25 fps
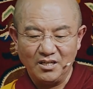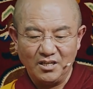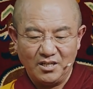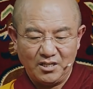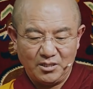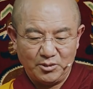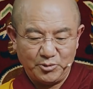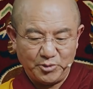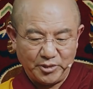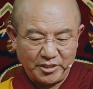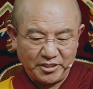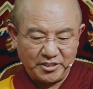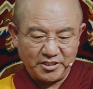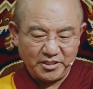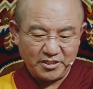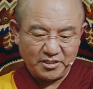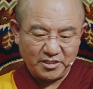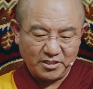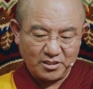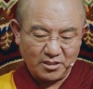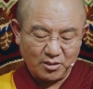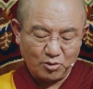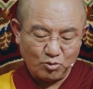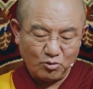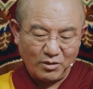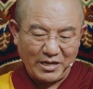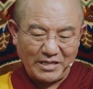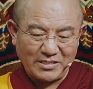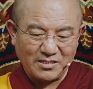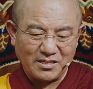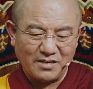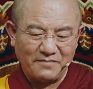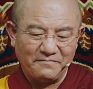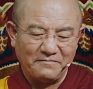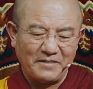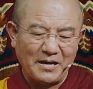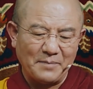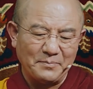So when
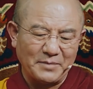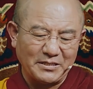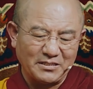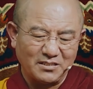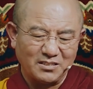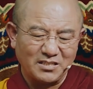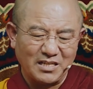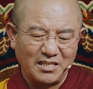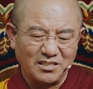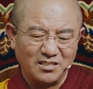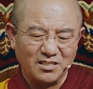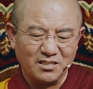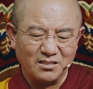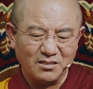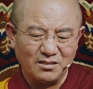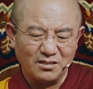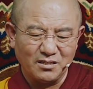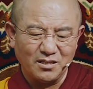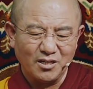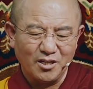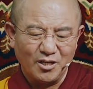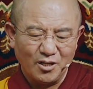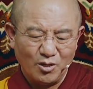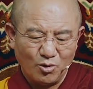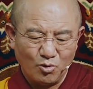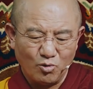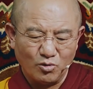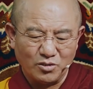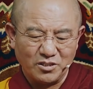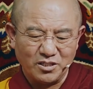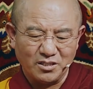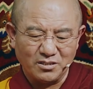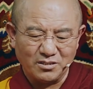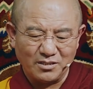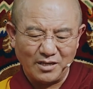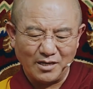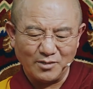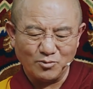you are studying the
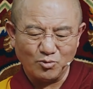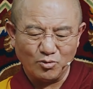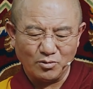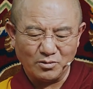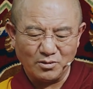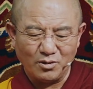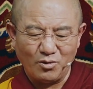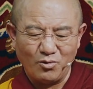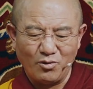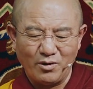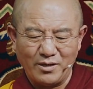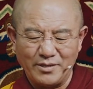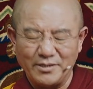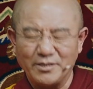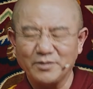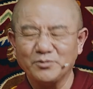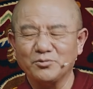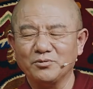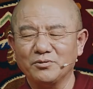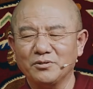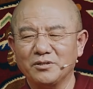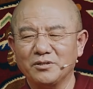Buddha nature,